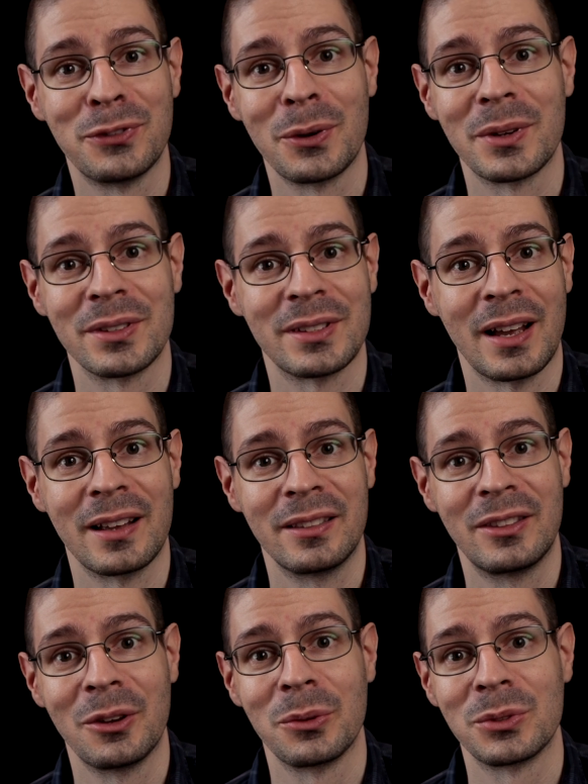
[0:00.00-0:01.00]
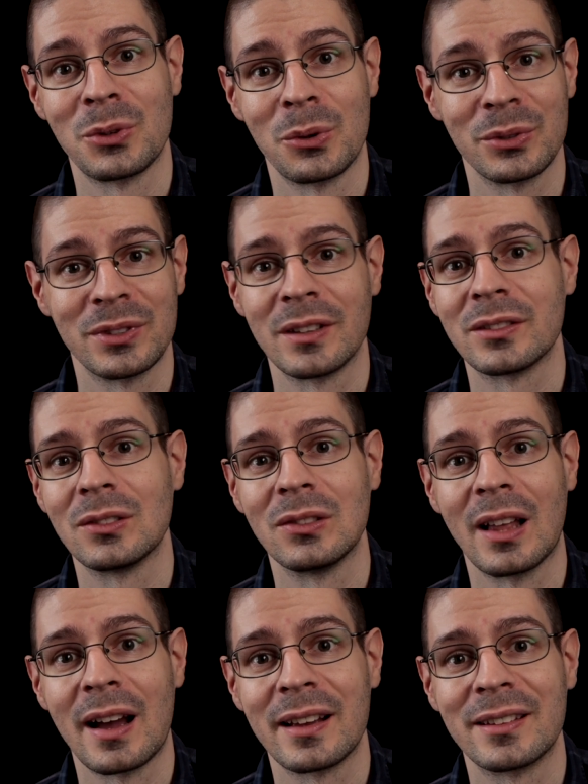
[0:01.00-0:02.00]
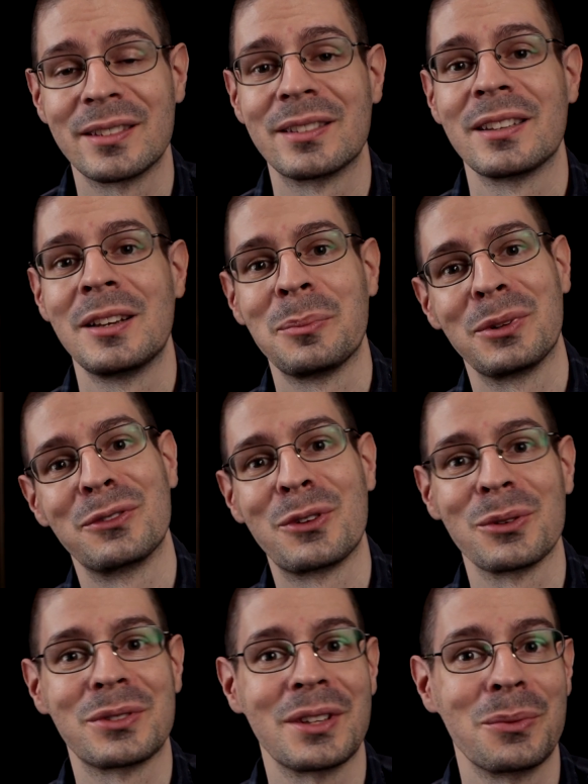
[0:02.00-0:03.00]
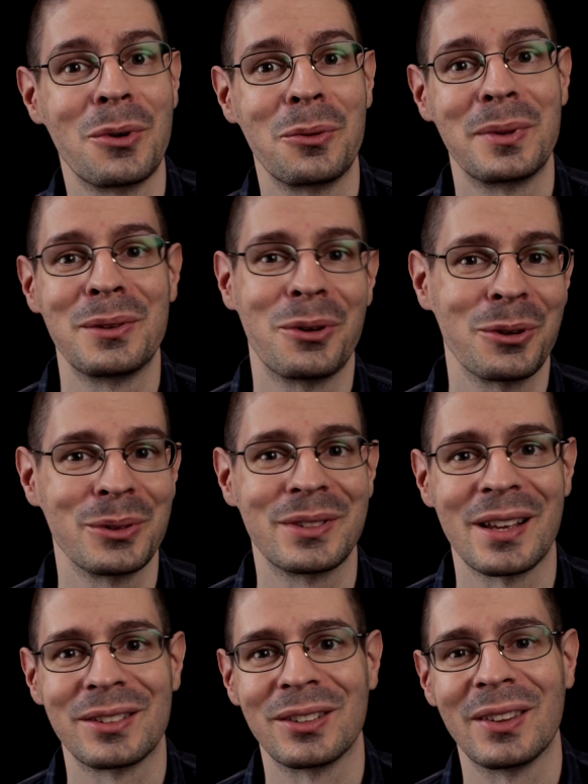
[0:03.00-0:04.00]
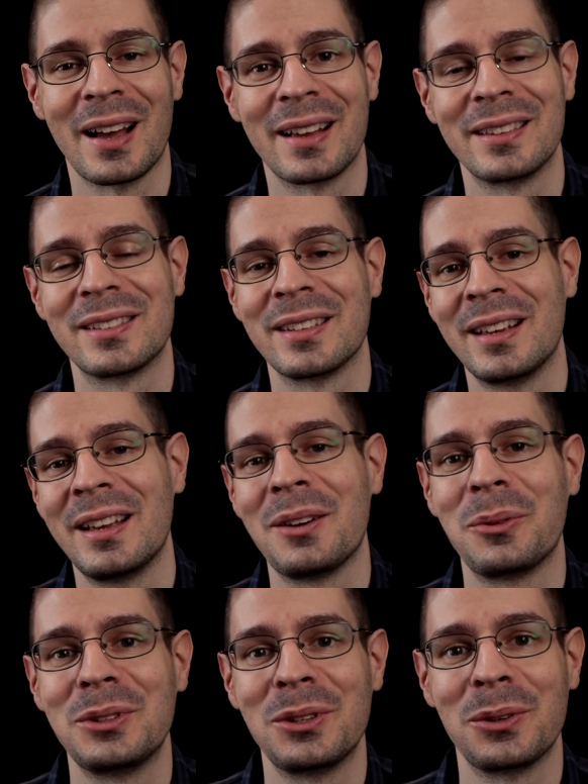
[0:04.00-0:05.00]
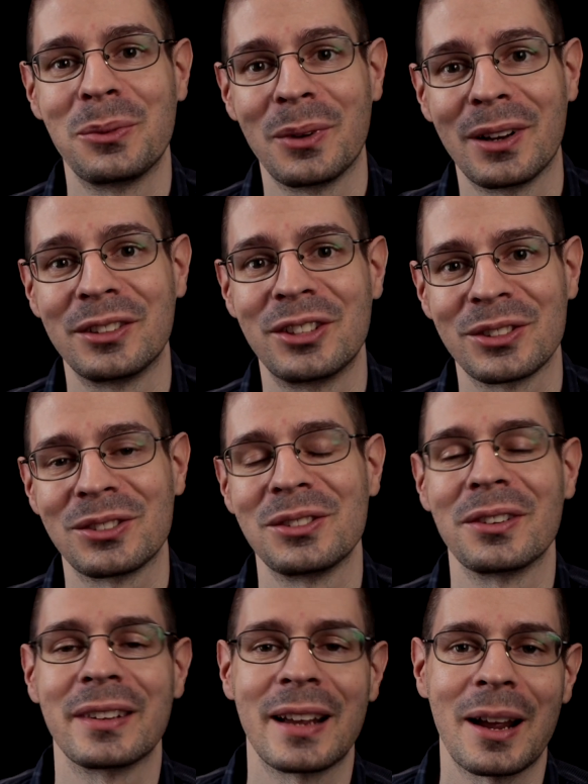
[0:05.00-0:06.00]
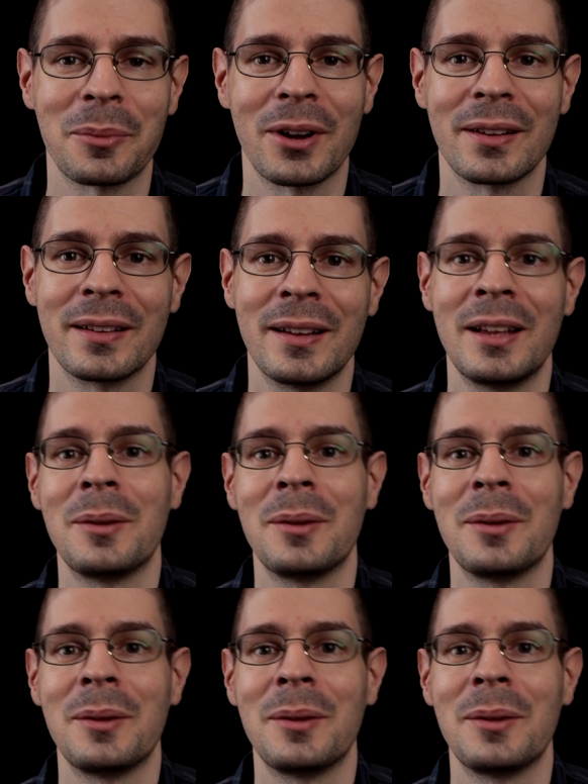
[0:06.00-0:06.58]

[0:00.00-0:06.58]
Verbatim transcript: focus on those horizontal lines, but of course they won't be horizontal lines when you adjusted your camera.